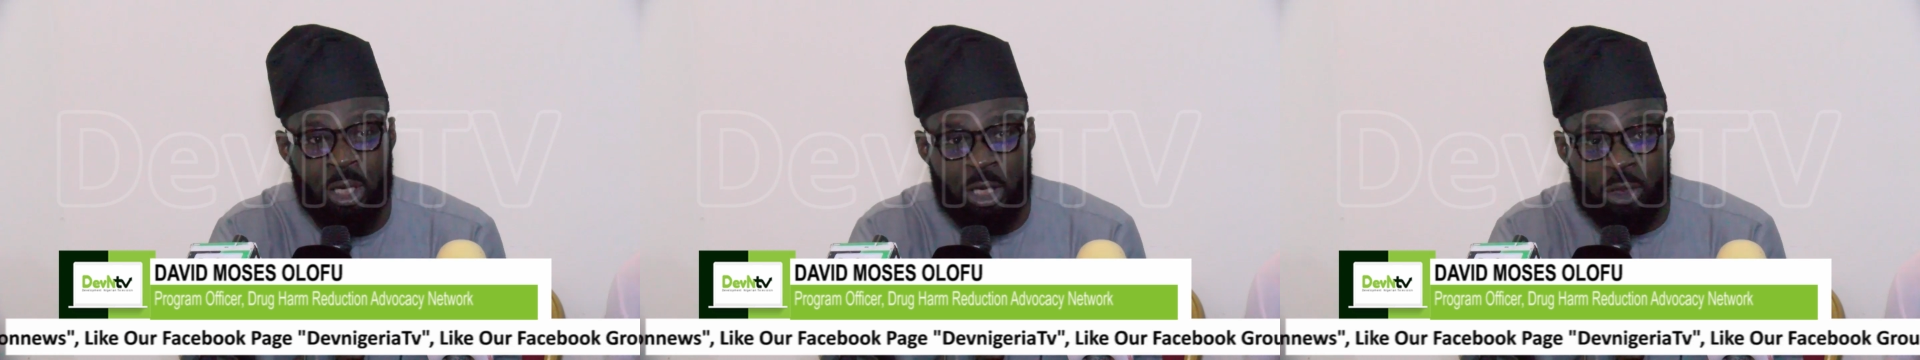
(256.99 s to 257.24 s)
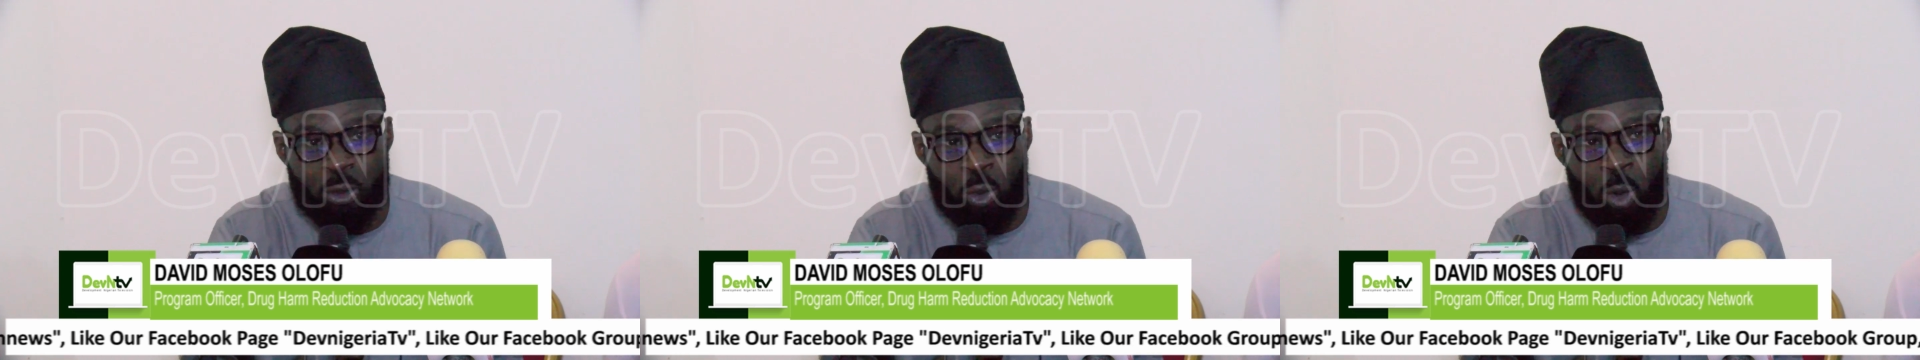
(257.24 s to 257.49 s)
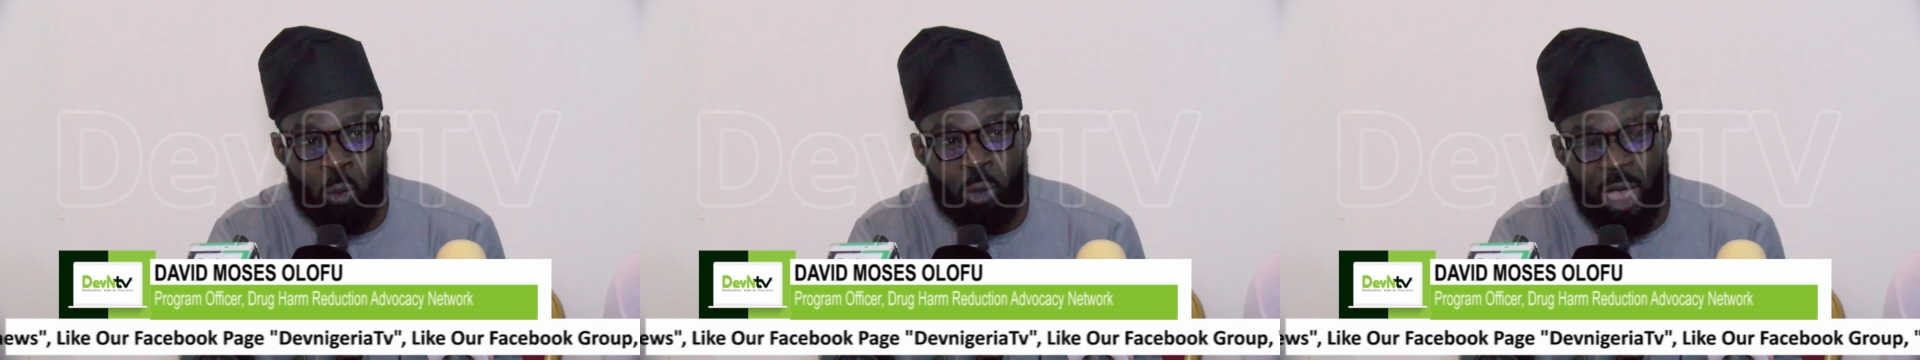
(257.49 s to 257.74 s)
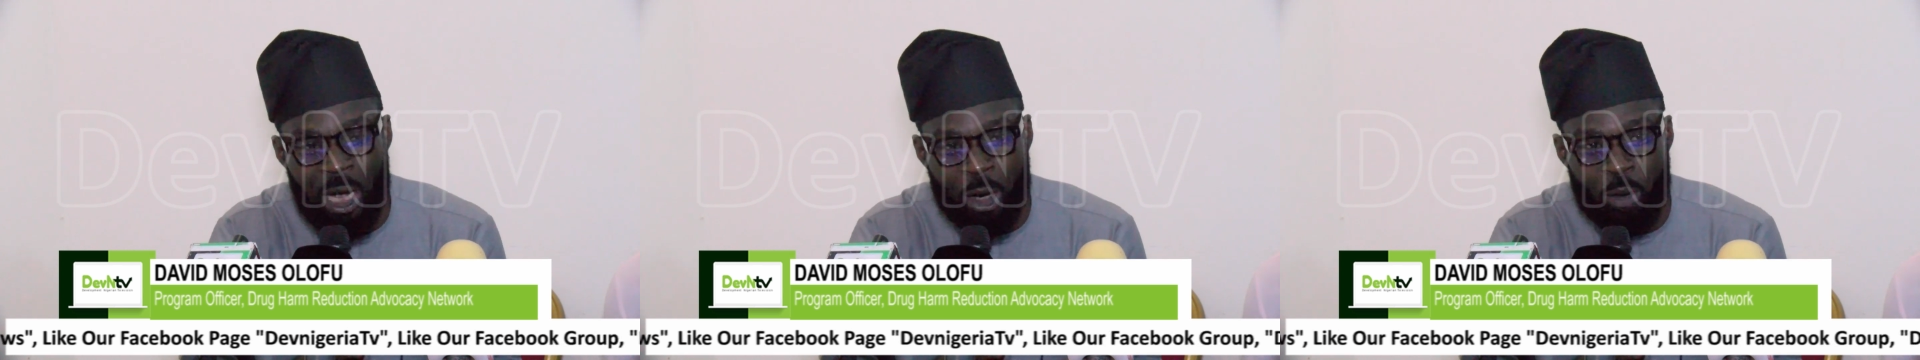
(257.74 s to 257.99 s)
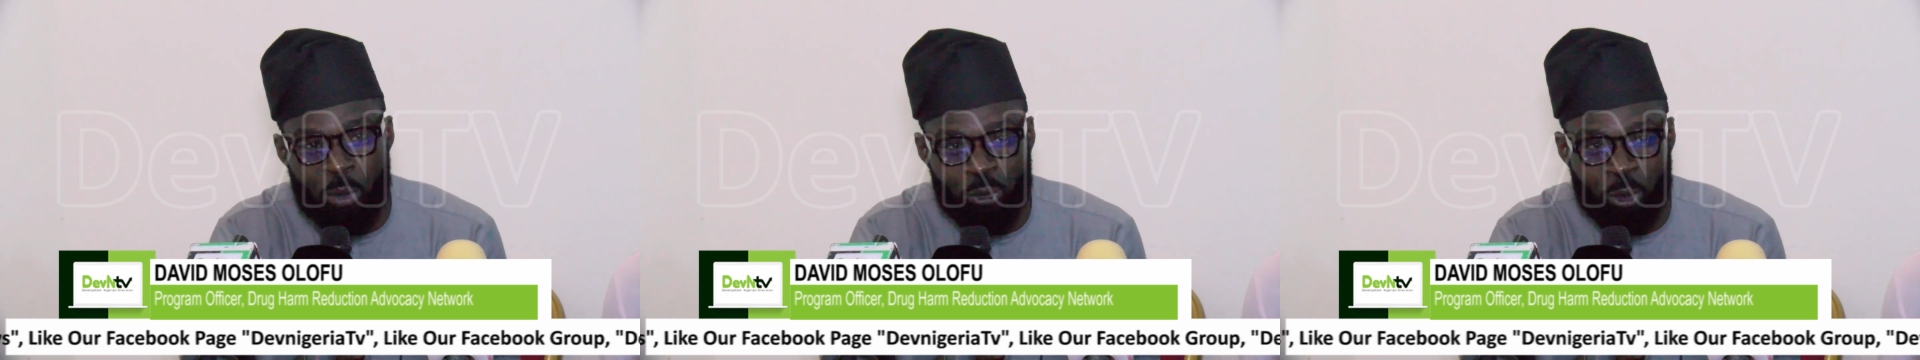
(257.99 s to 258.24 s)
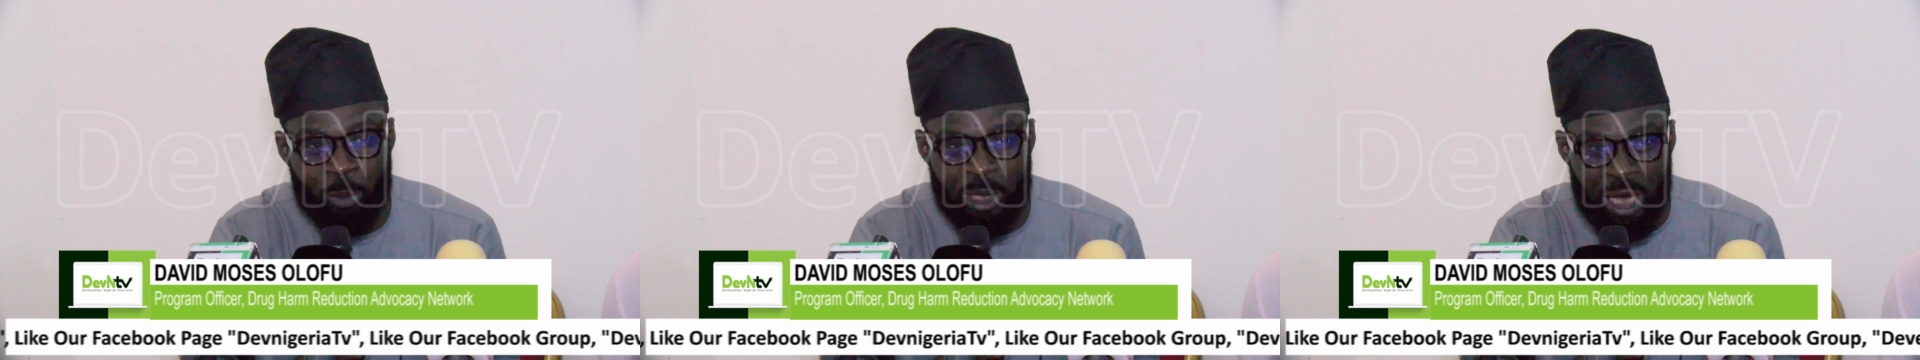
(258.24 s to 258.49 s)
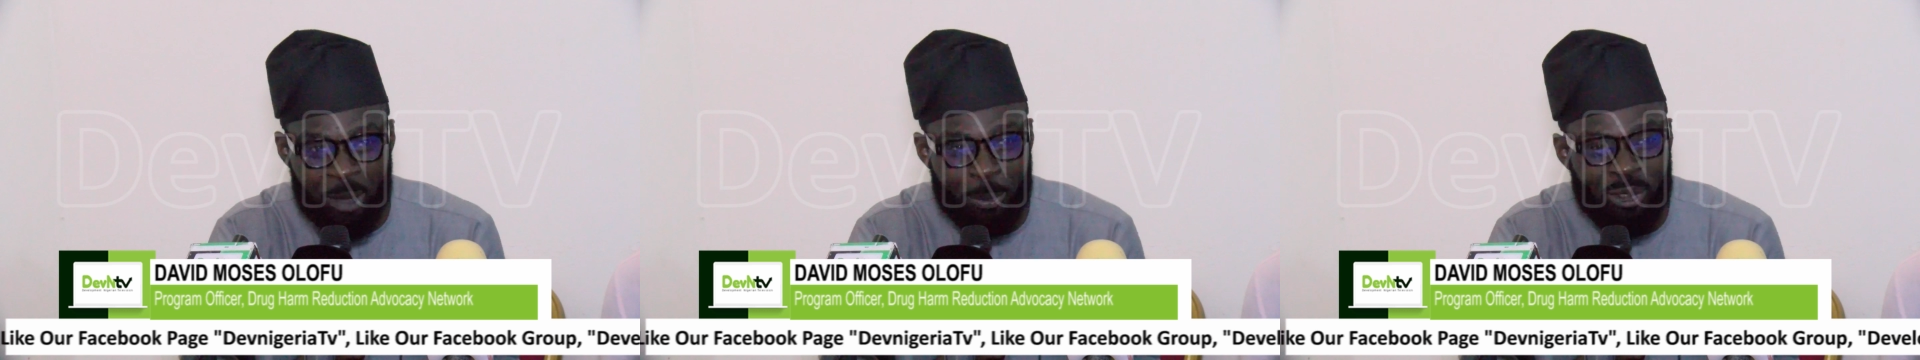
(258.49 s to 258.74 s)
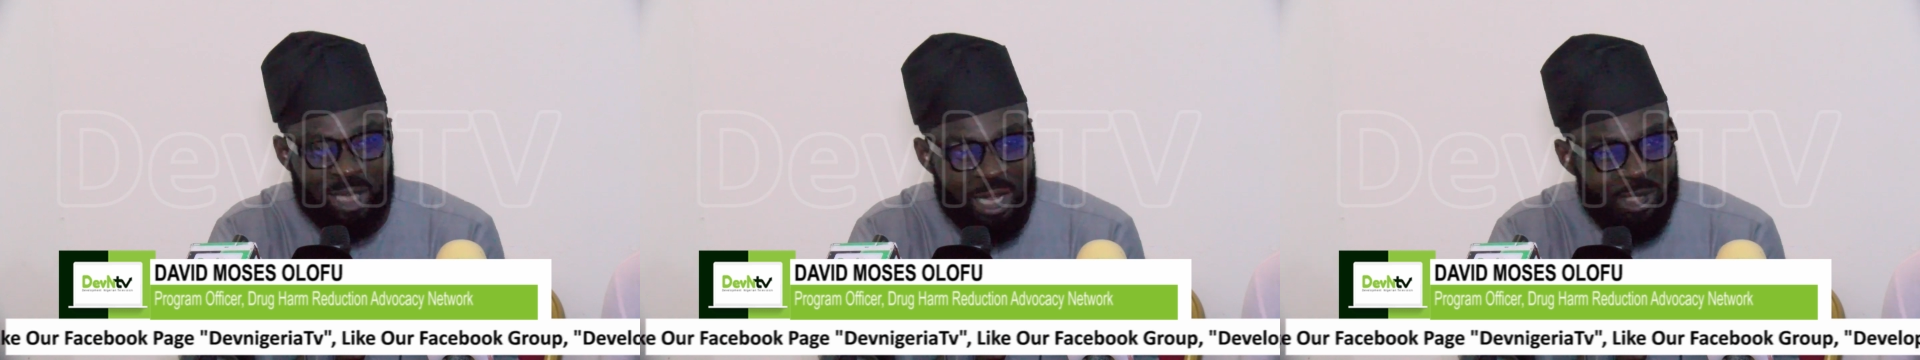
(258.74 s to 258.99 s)
So we are coming from an
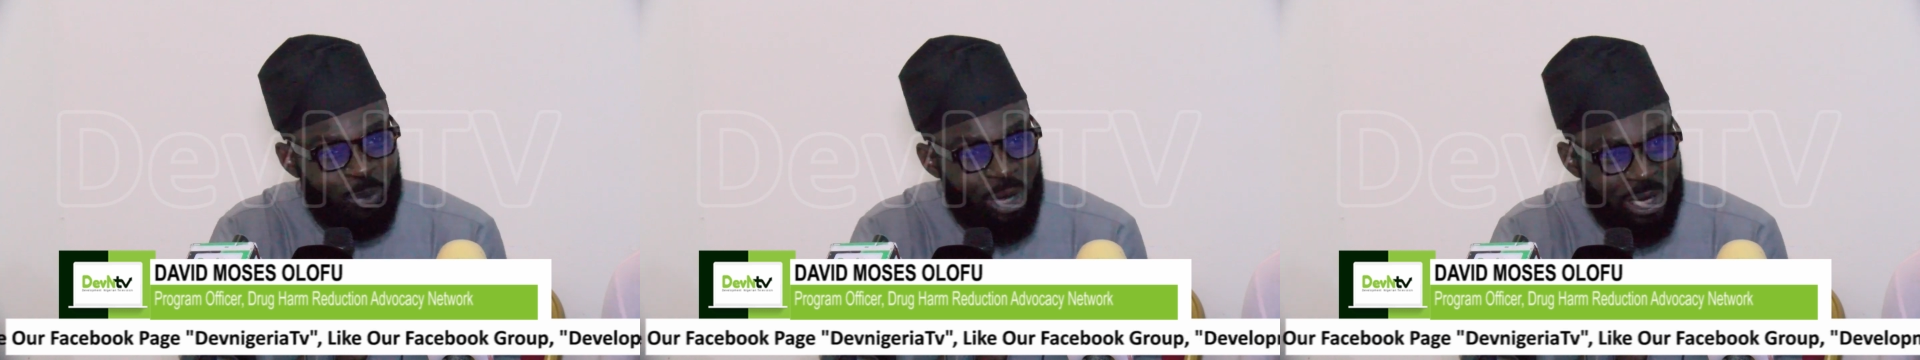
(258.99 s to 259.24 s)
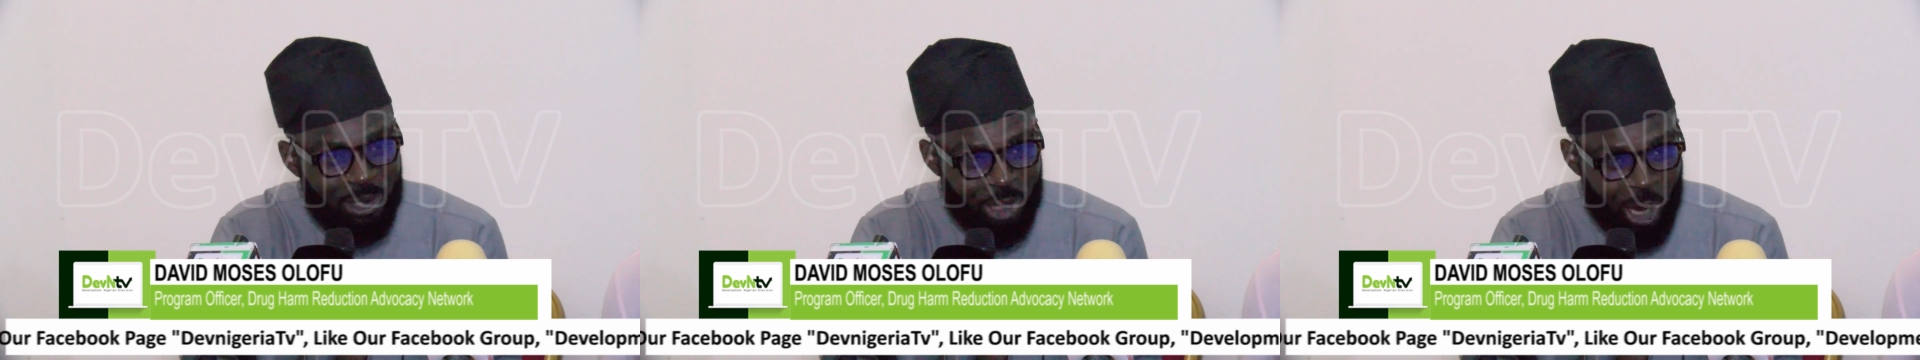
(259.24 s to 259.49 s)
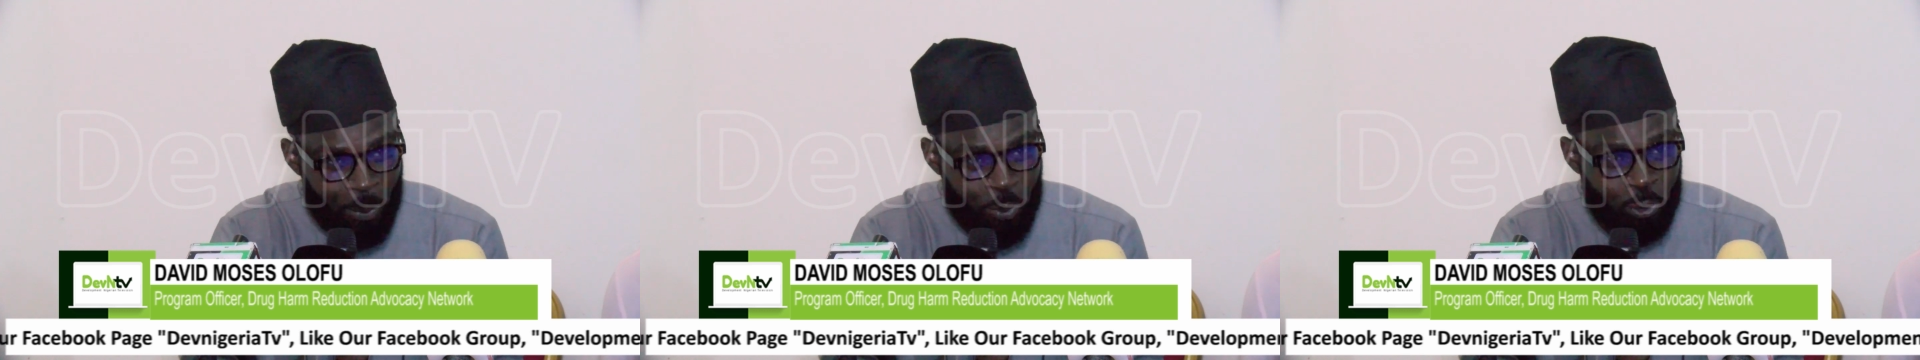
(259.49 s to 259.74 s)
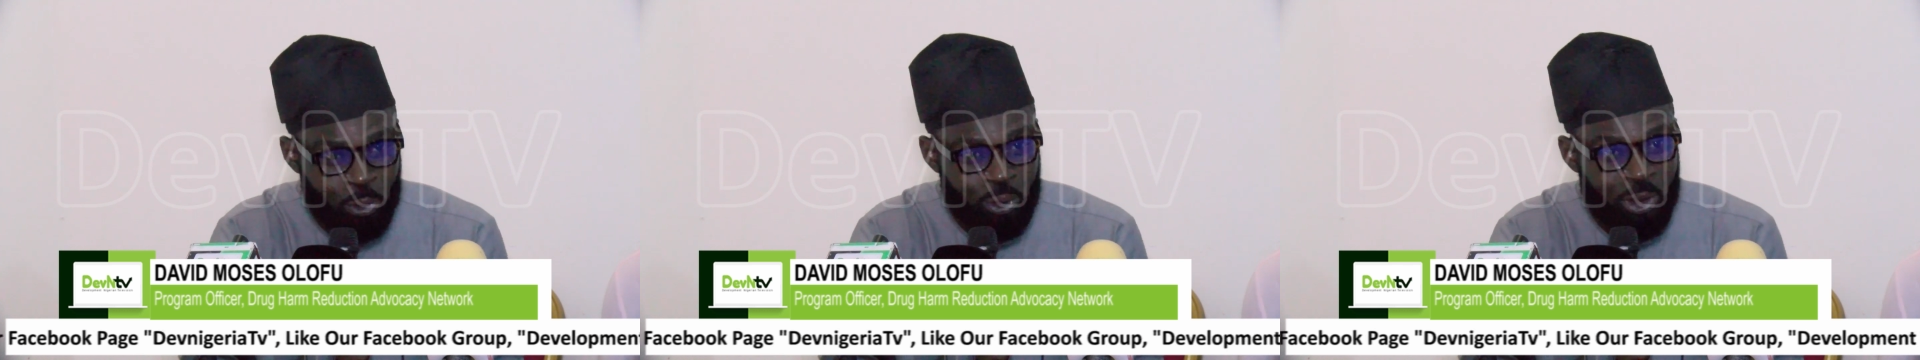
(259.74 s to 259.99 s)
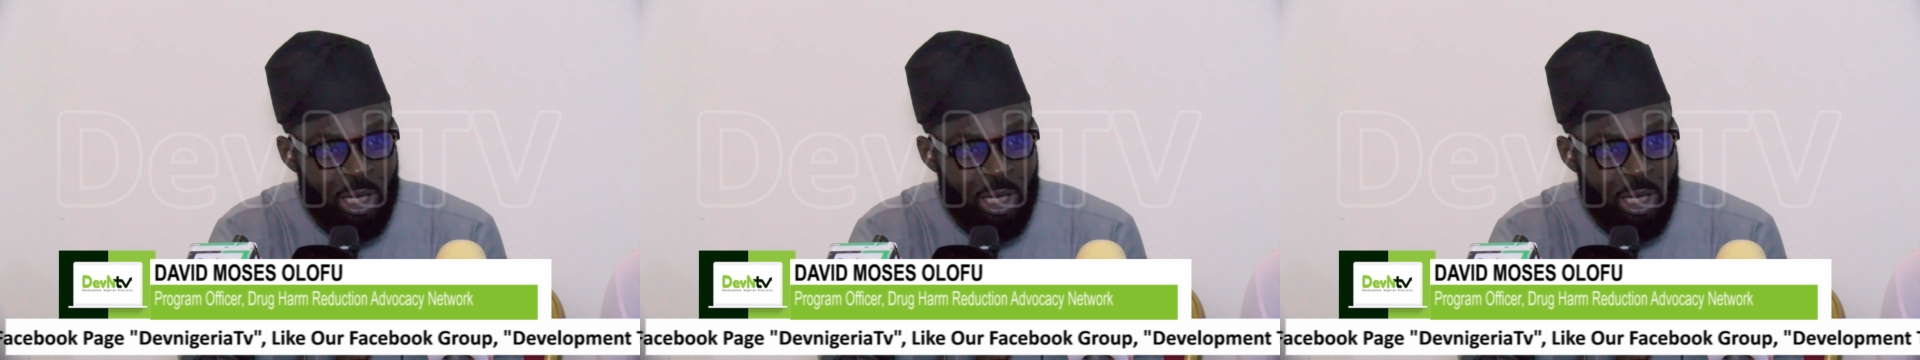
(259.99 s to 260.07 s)
evidence-based approach.